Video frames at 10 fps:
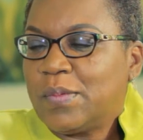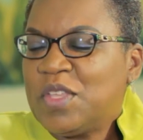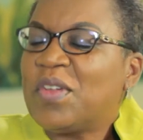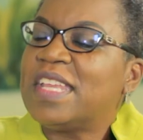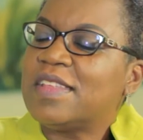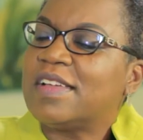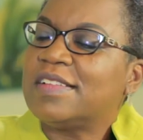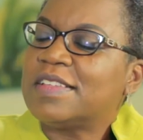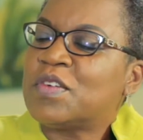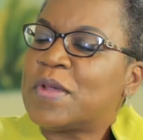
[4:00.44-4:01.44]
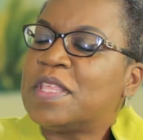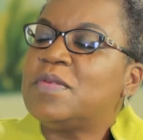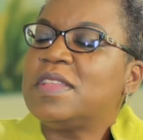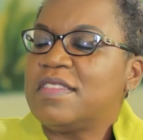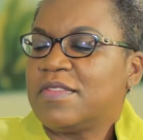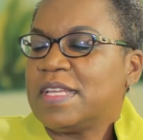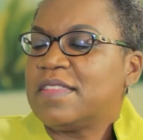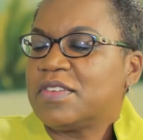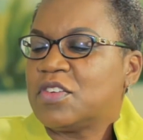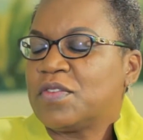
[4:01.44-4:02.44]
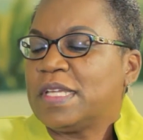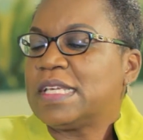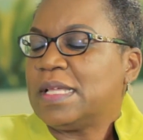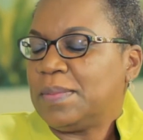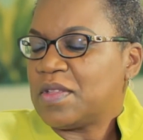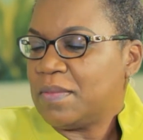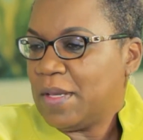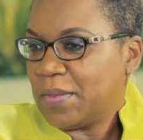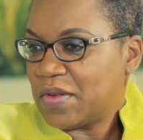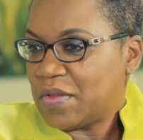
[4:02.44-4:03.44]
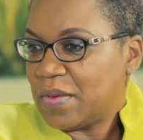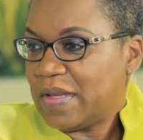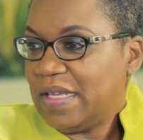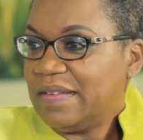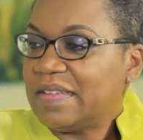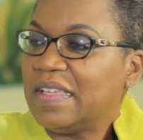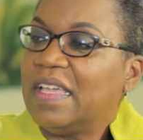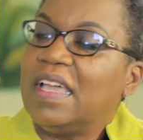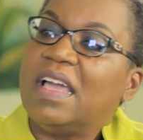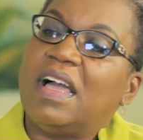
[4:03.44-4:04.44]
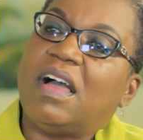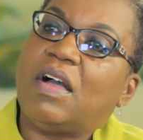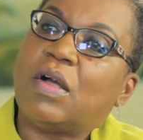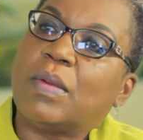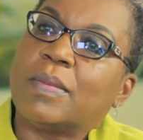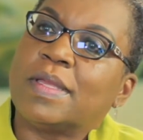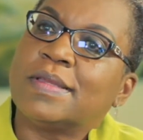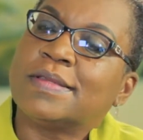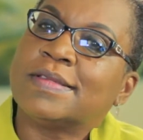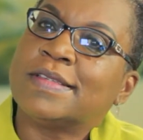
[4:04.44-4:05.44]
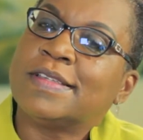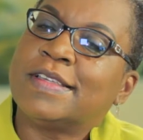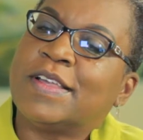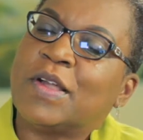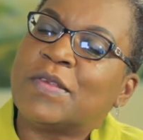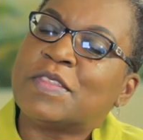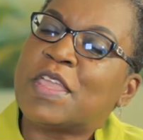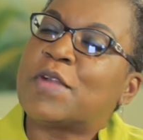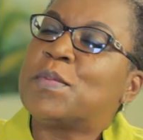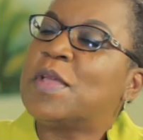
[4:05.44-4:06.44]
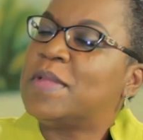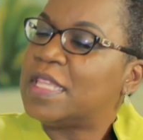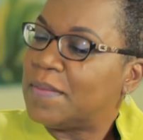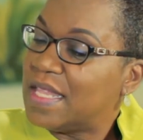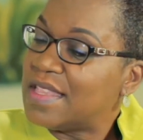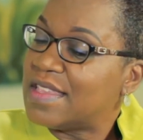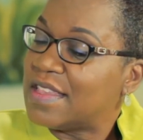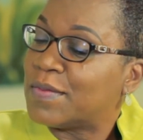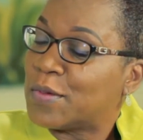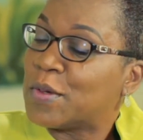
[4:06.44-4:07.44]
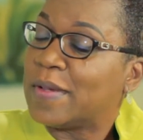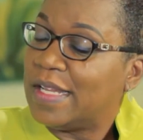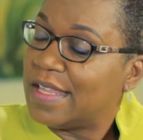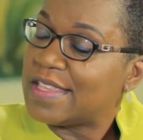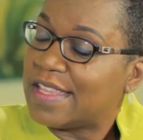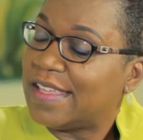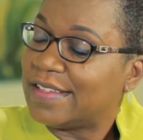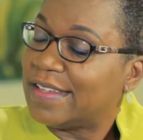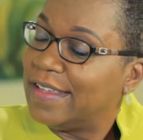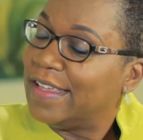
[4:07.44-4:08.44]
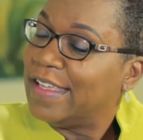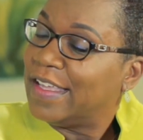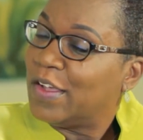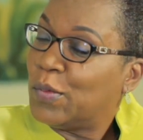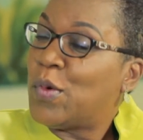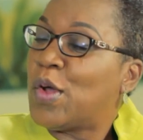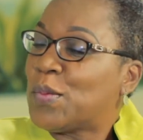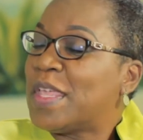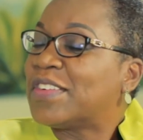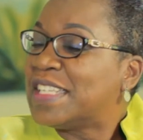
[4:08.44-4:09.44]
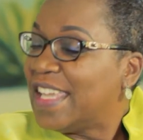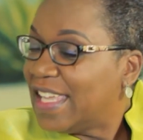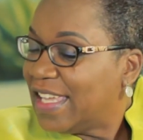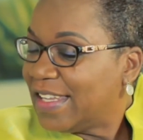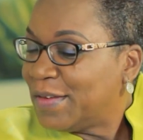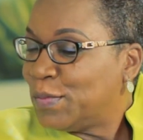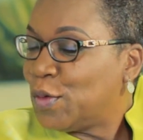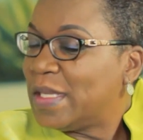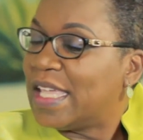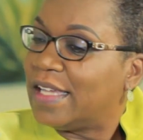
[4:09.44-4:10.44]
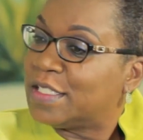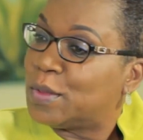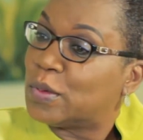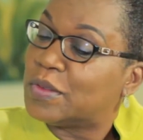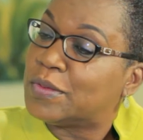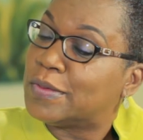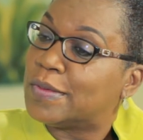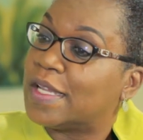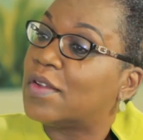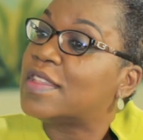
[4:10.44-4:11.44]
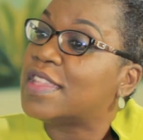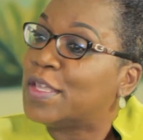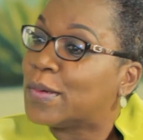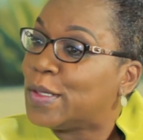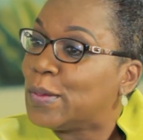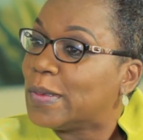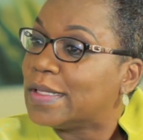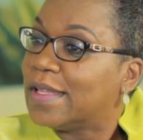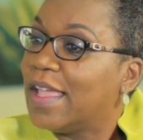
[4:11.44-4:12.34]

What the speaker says: the credit union is really there to try to help its members, all right? There will be some instances where we realize that what we are taking may be tantamount to an unsecured loan.